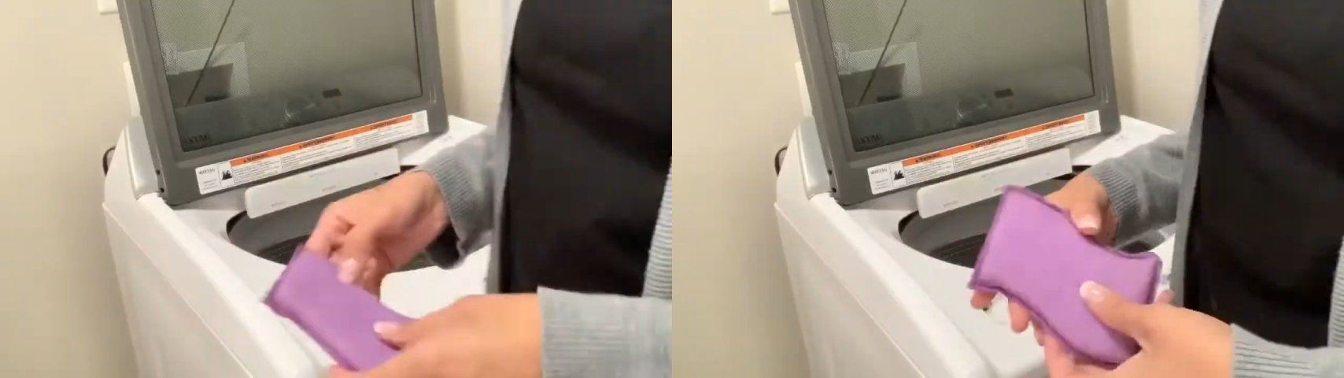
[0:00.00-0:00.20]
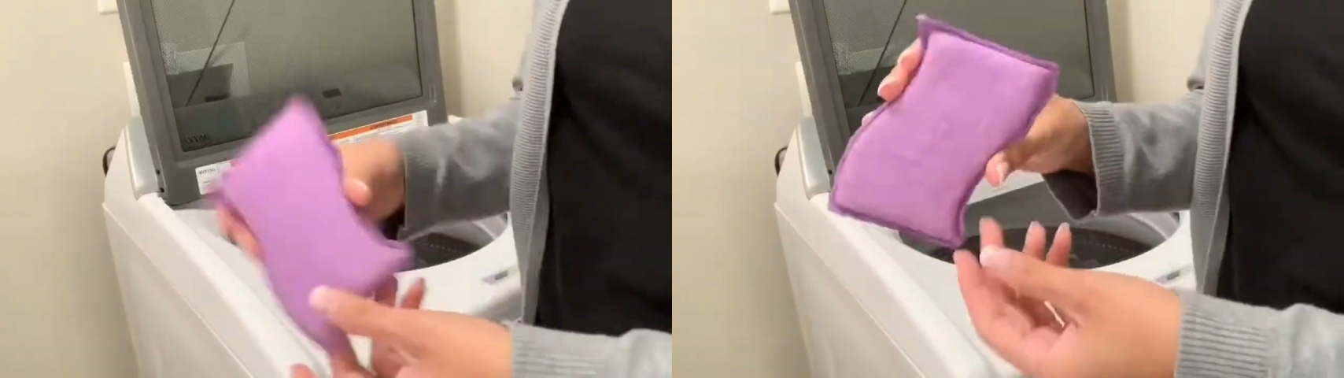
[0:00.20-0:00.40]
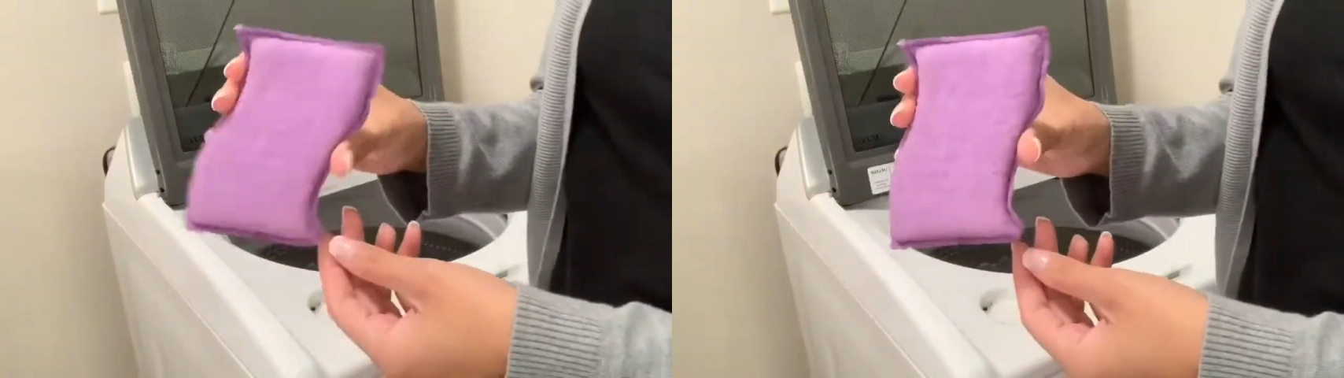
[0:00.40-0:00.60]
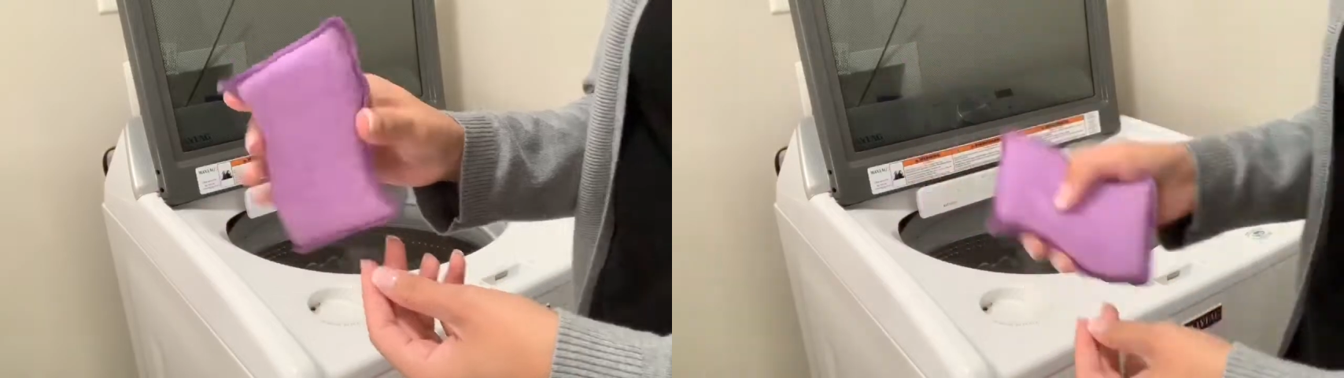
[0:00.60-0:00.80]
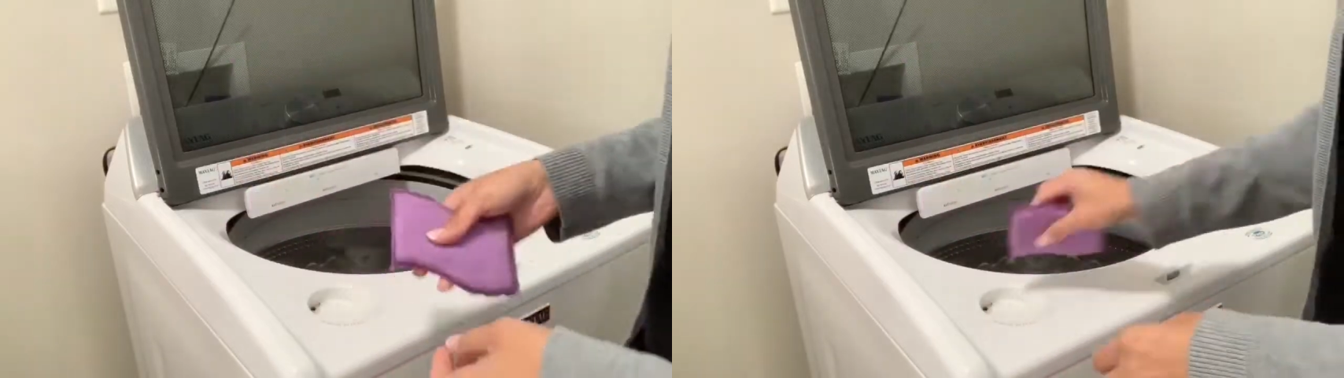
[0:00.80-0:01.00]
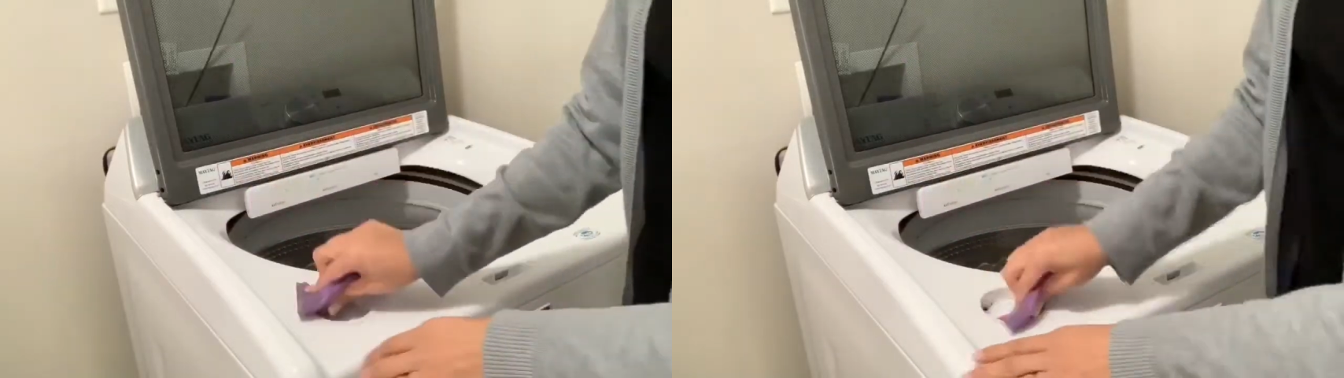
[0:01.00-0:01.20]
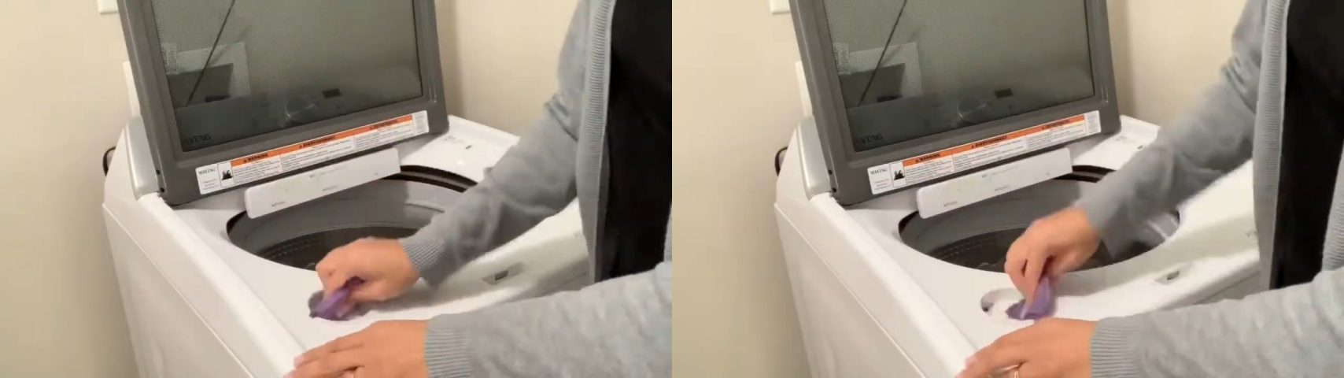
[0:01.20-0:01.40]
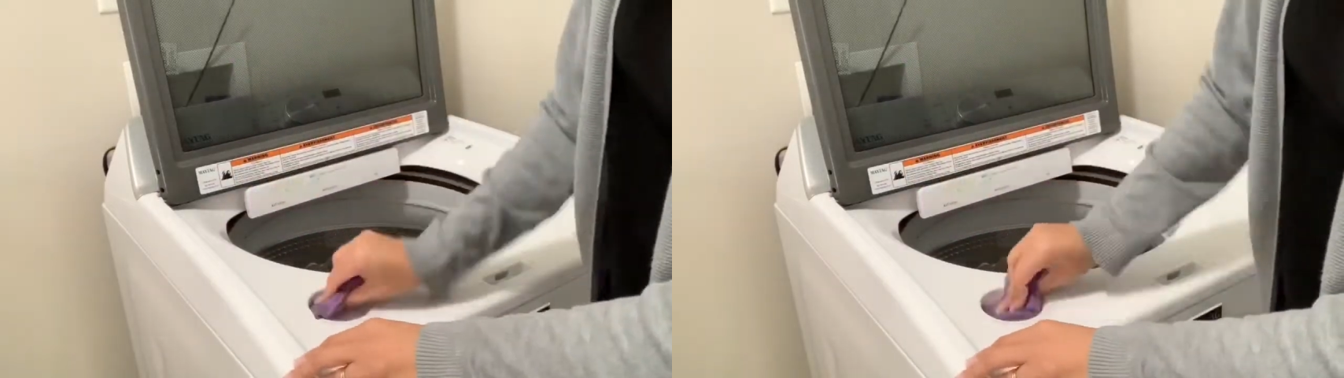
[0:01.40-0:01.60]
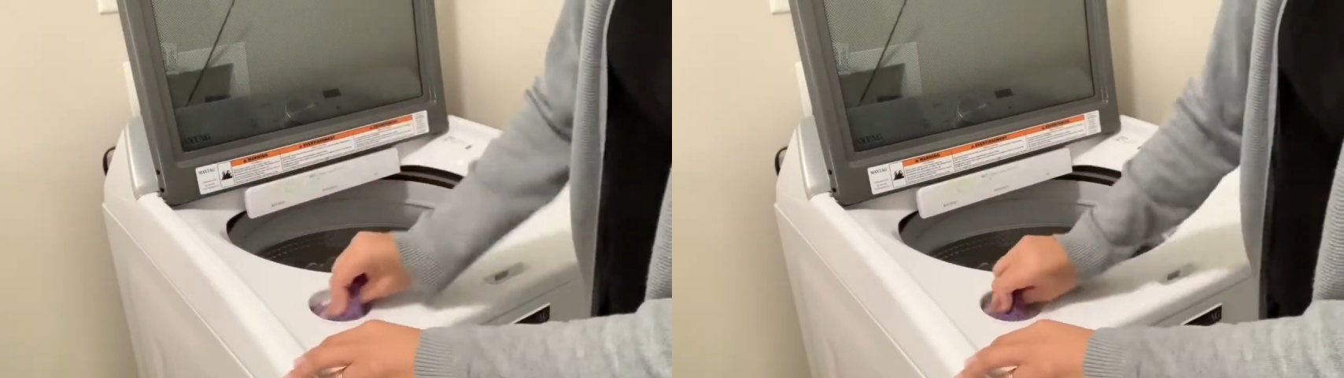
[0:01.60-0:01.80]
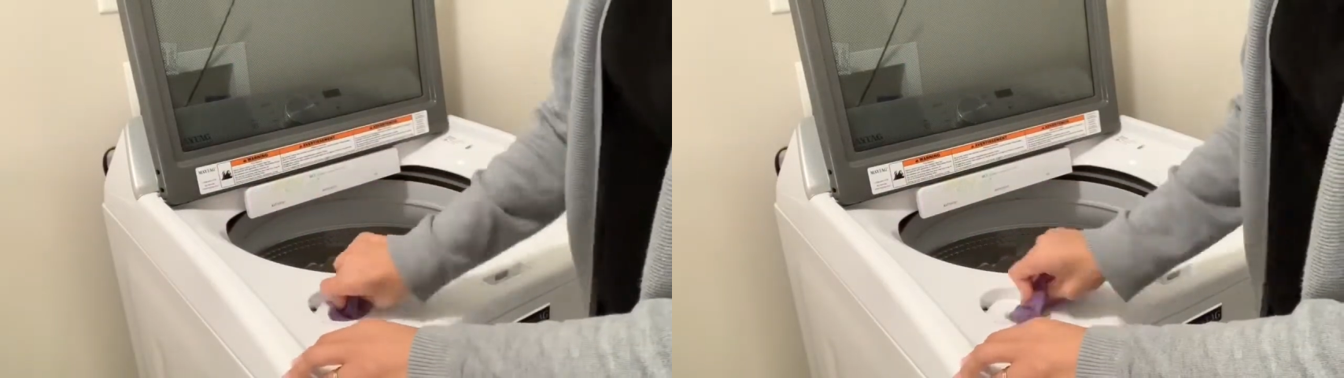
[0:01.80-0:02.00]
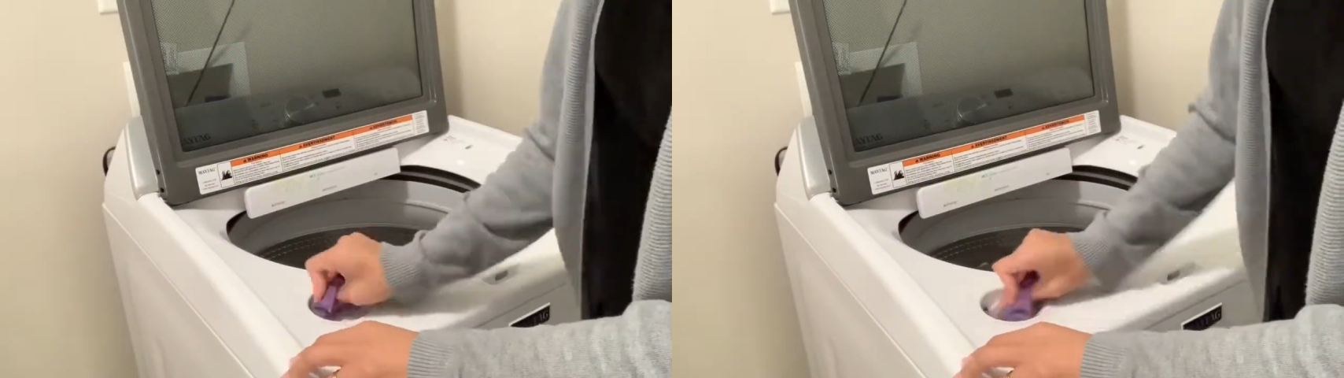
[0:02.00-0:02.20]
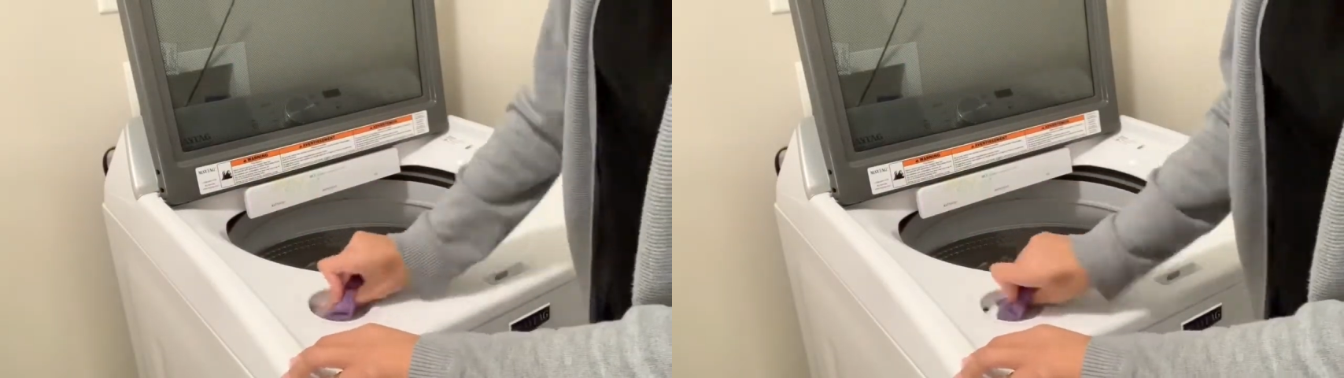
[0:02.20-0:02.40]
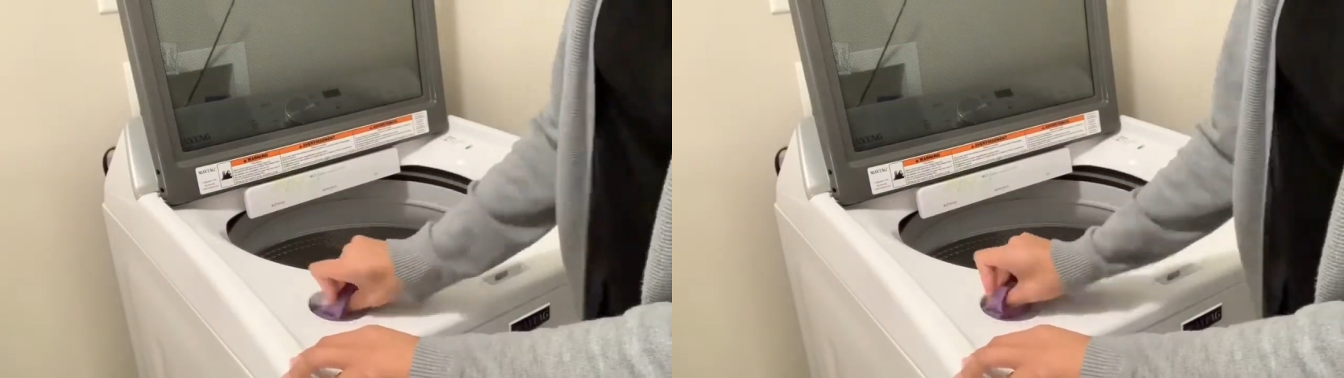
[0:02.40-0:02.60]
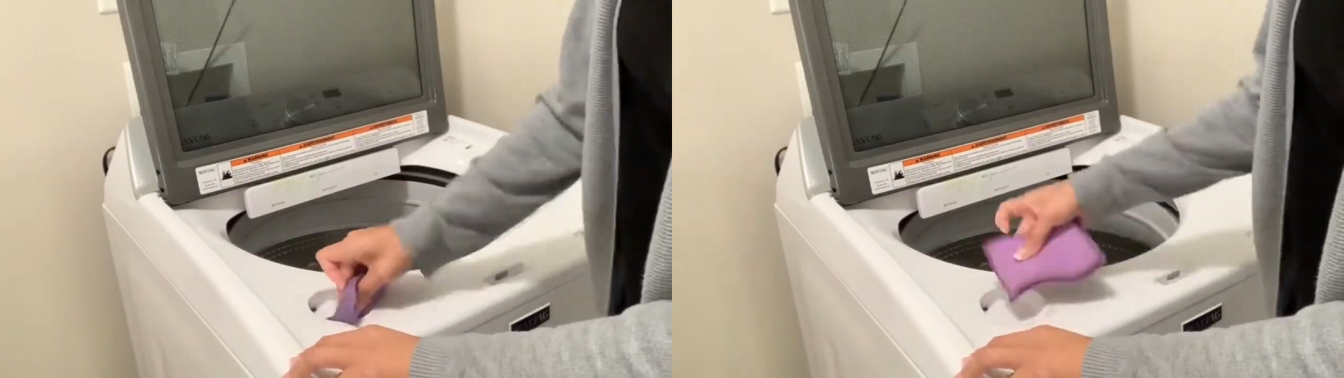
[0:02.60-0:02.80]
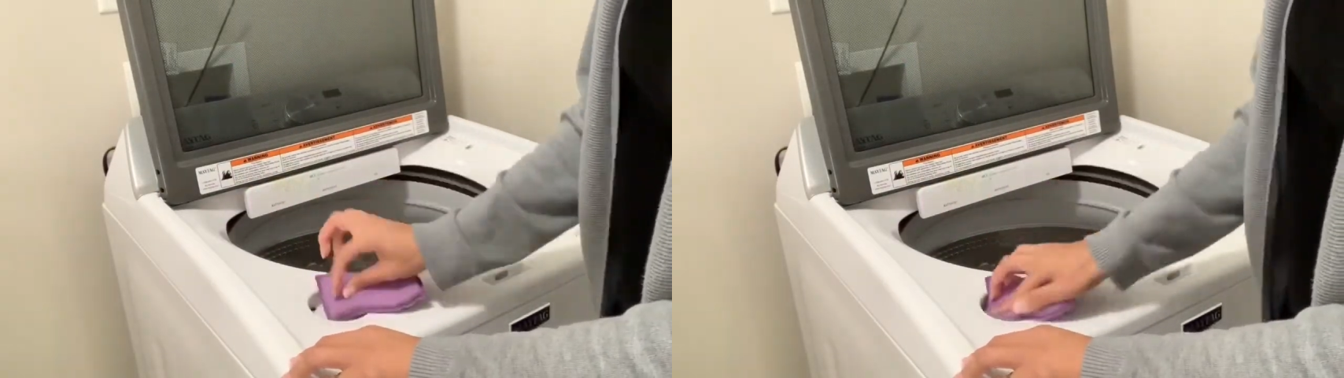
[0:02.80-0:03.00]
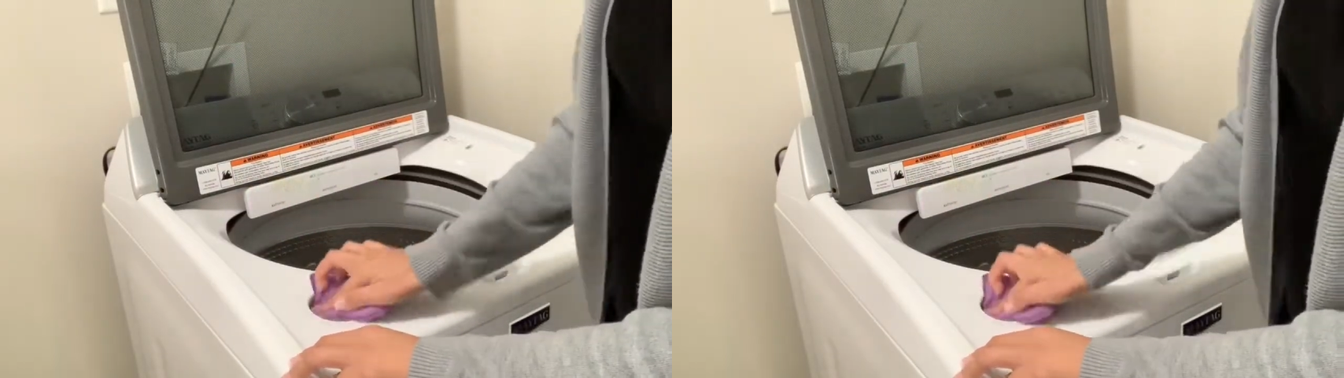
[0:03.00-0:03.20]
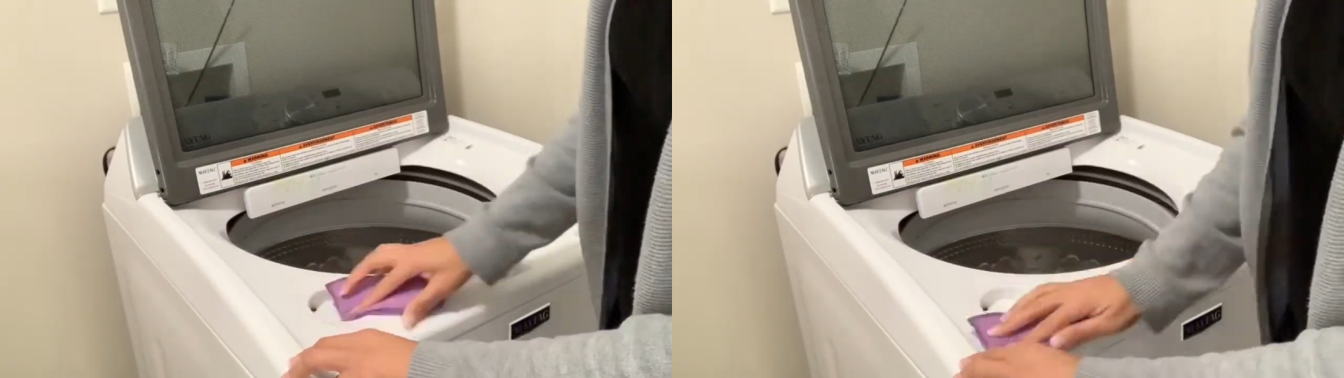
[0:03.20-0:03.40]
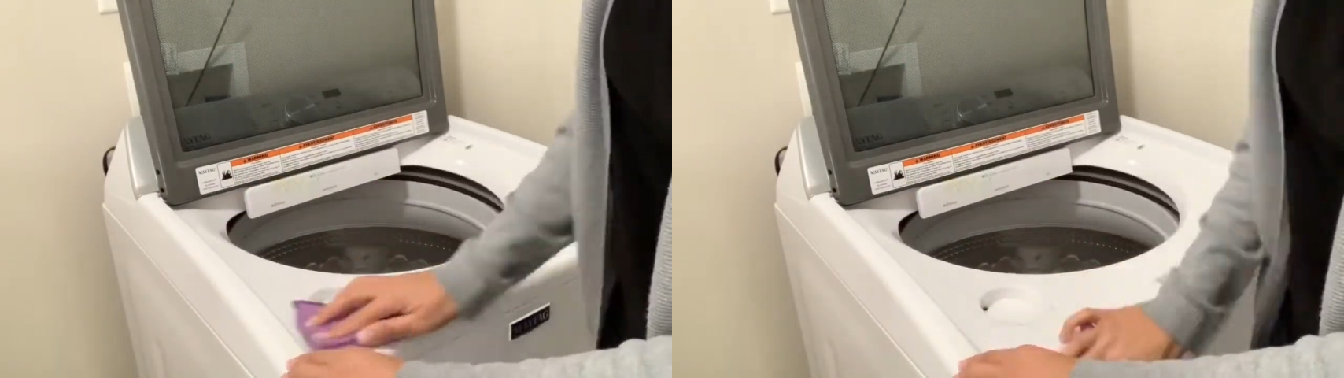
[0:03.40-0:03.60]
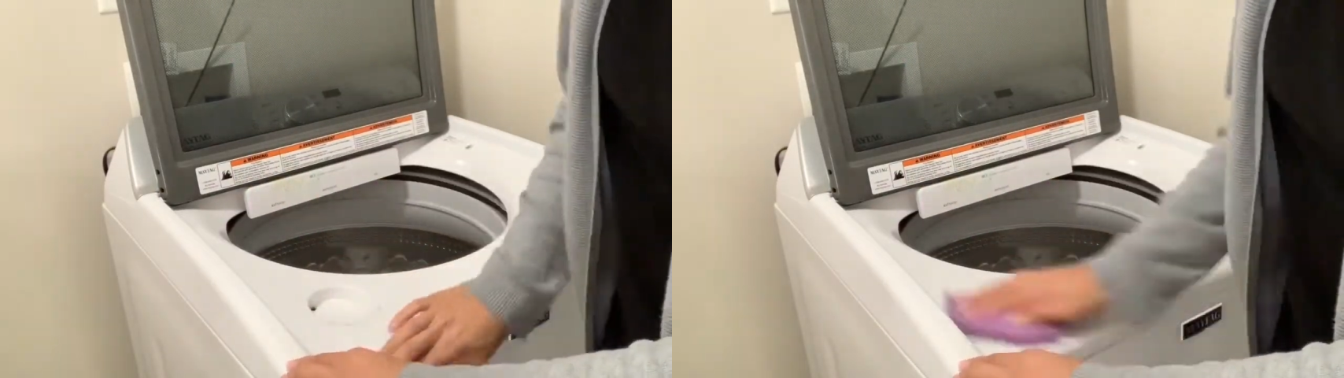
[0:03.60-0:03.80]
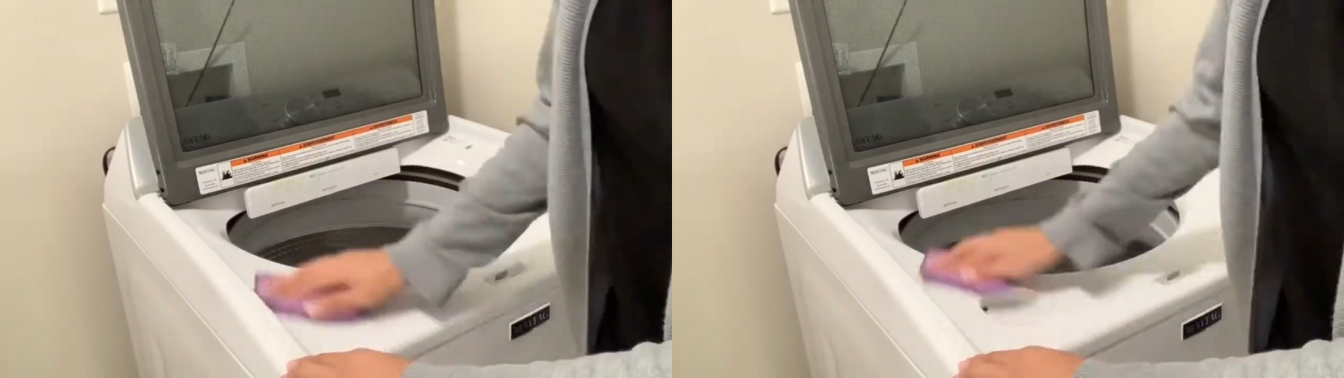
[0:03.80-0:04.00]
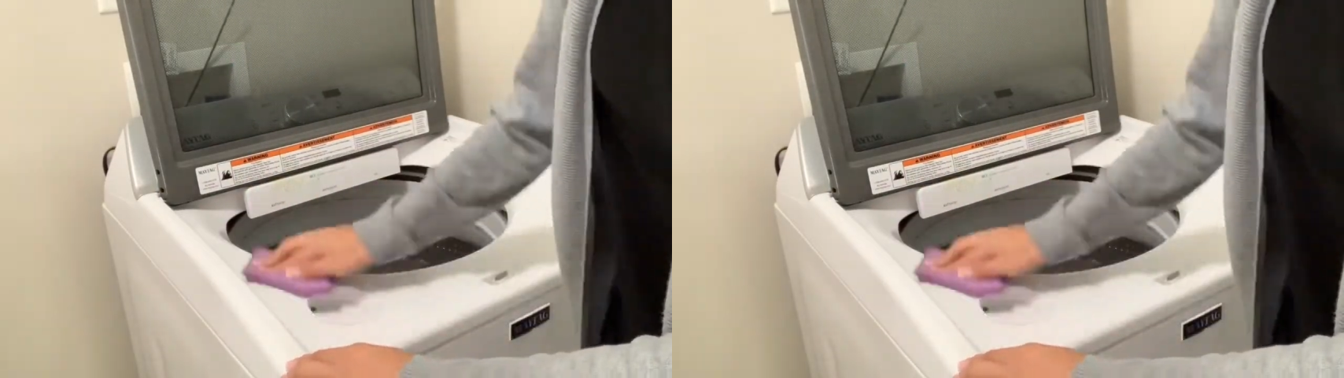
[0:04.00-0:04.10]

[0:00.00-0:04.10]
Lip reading: [unreadable: no face in view]